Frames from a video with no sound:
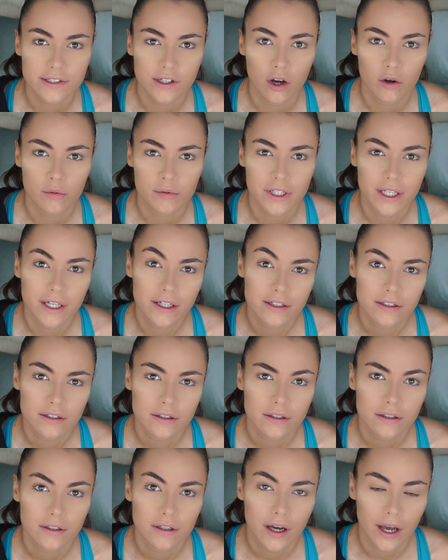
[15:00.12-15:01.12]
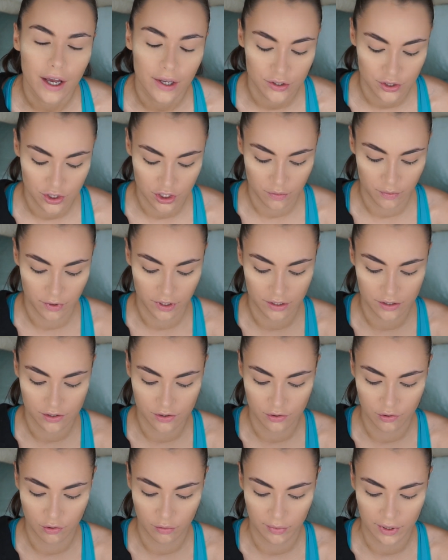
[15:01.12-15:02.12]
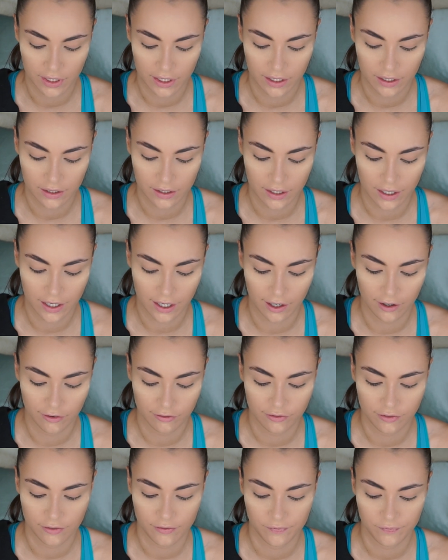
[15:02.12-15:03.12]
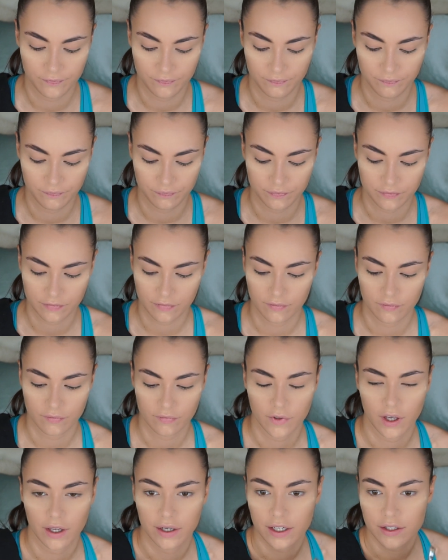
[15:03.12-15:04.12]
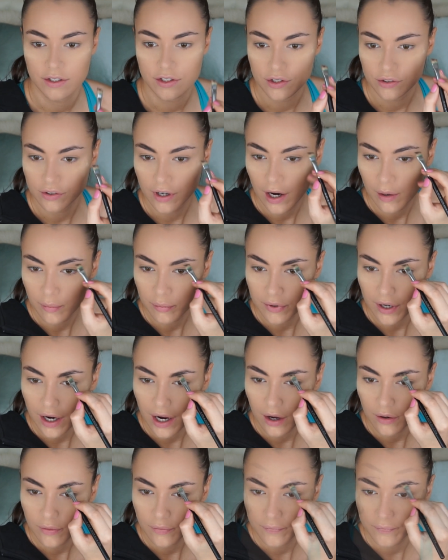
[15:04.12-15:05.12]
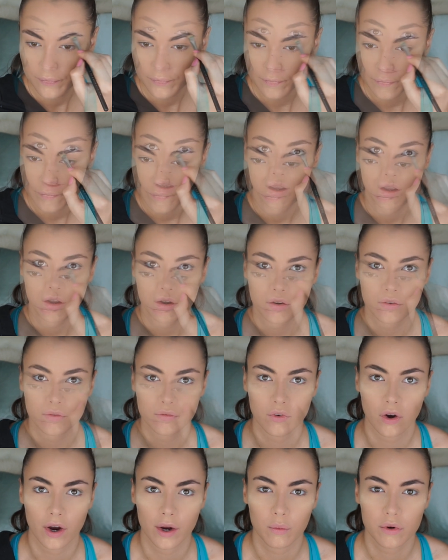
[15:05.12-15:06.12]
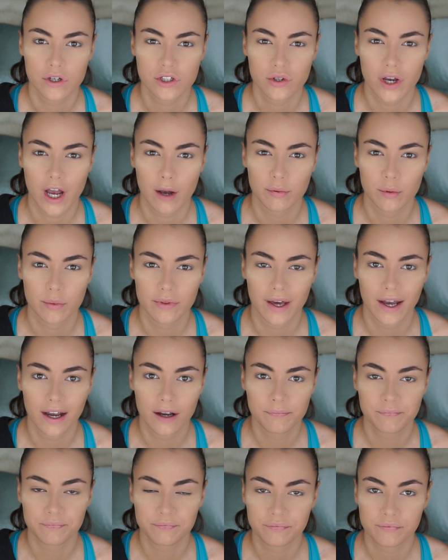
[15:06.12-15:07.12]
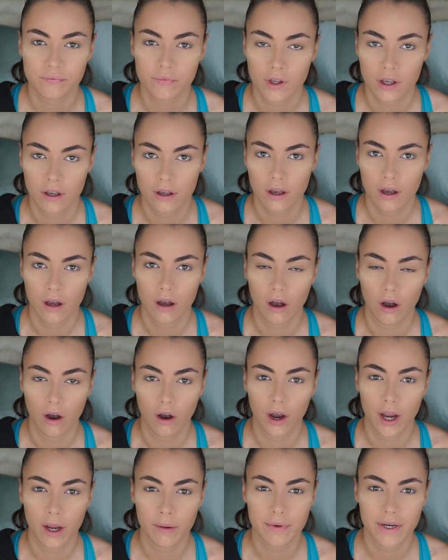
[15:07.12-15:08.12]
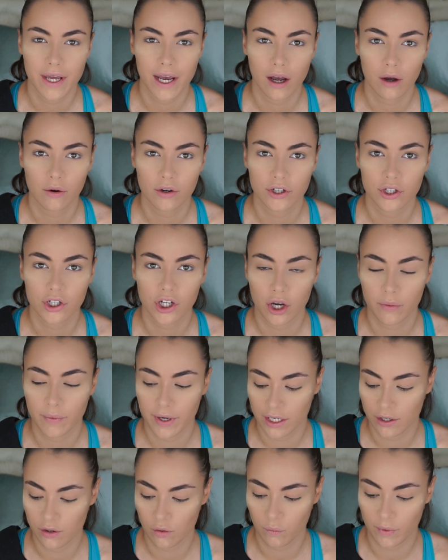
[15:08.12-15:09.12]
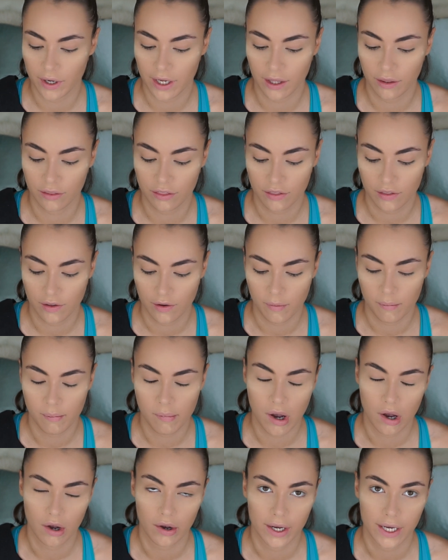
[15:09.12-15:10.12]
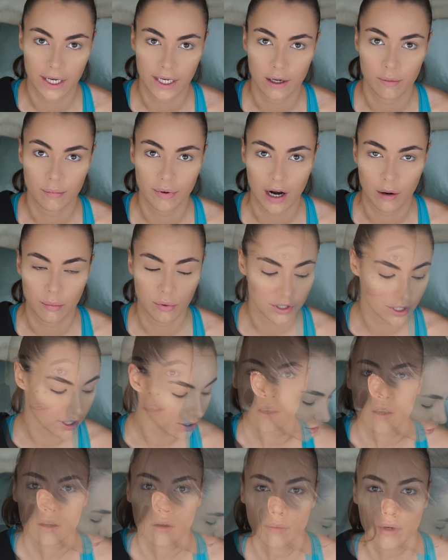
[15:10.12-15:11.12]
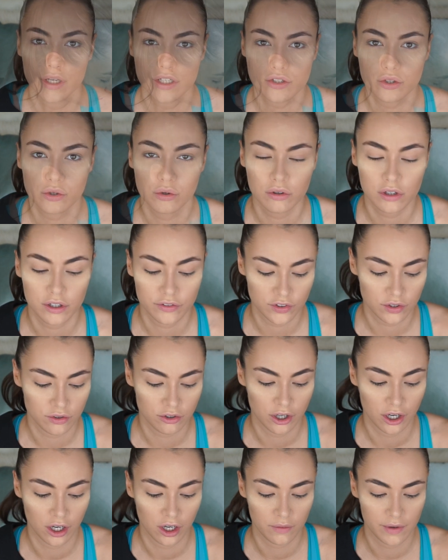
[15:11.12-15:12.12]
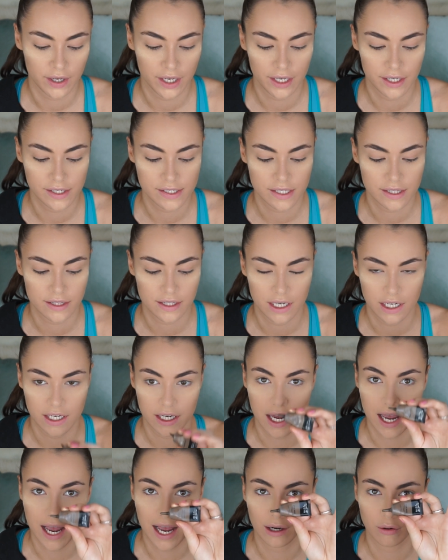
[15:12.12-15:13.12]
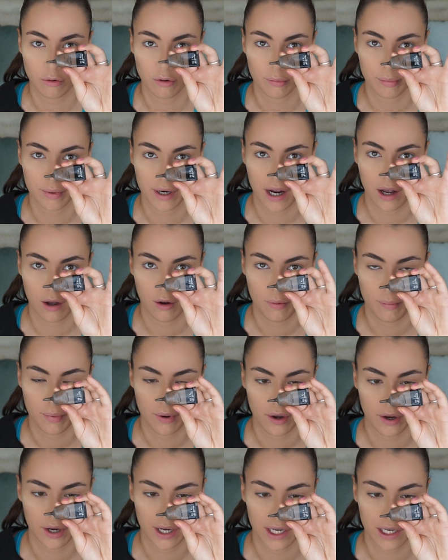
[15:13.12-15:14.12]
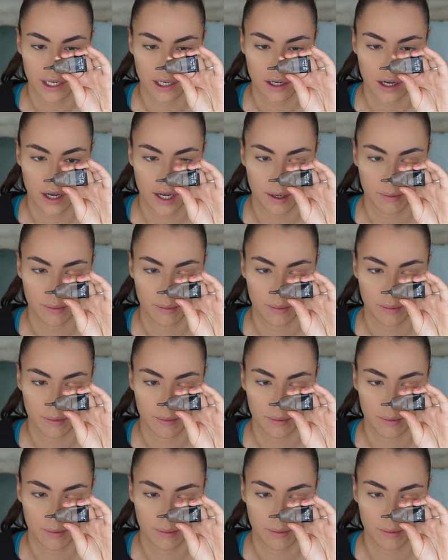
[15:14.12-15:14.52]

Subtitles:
sculpted as you would normally have an Instagram brow. Right, once you're happy with that, I'm now going to go in with my brow product, which all of you know is the Aqua Brow by